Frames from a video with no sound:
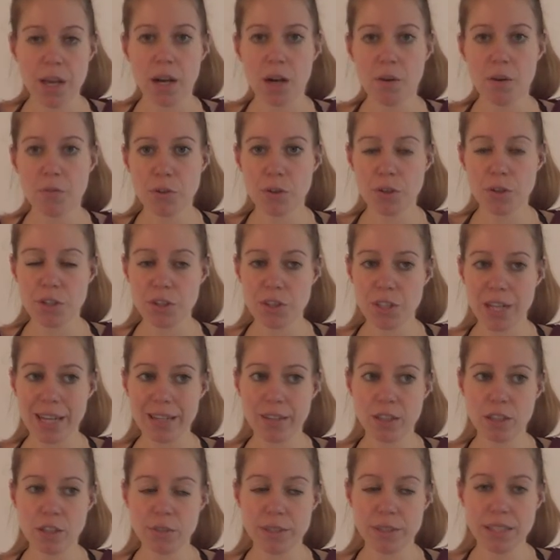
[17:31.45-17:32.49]
Of course,
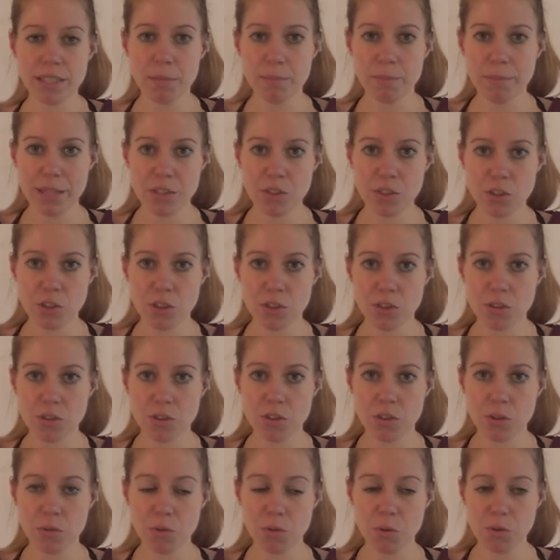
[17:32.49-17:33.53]
I already
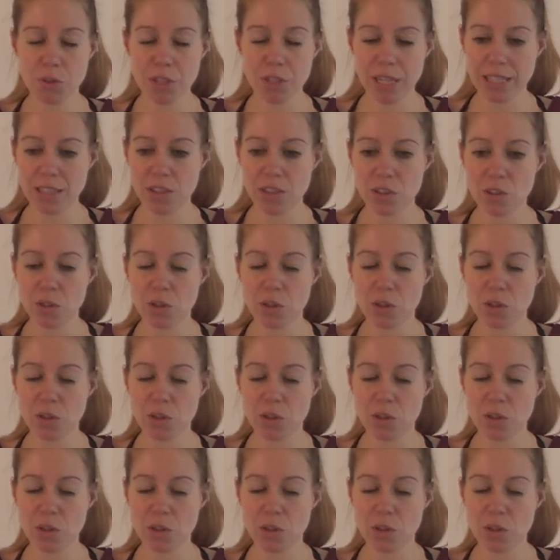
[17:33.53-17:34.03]
mentioned a few seconds